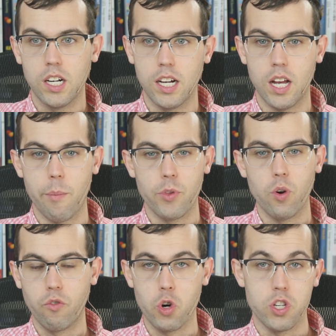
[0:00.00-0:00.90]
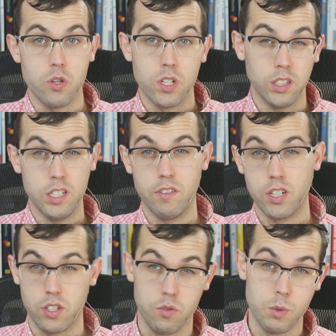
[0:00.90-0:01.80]
Though, of course, utility
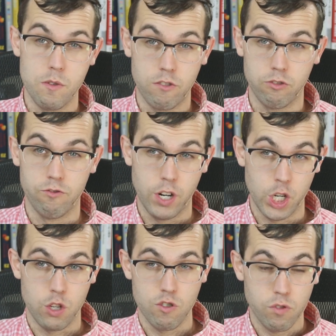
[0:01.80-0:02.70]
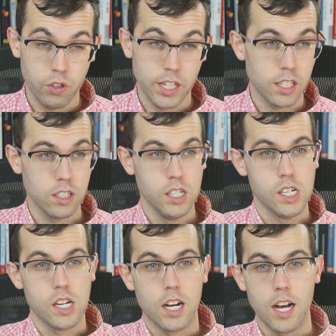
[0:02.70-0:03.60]
functions would be very useful there.
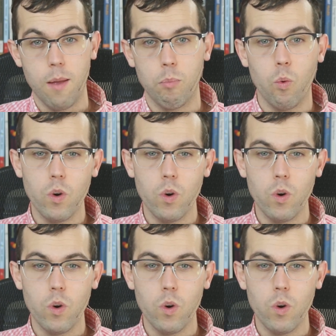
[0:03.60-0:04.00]
But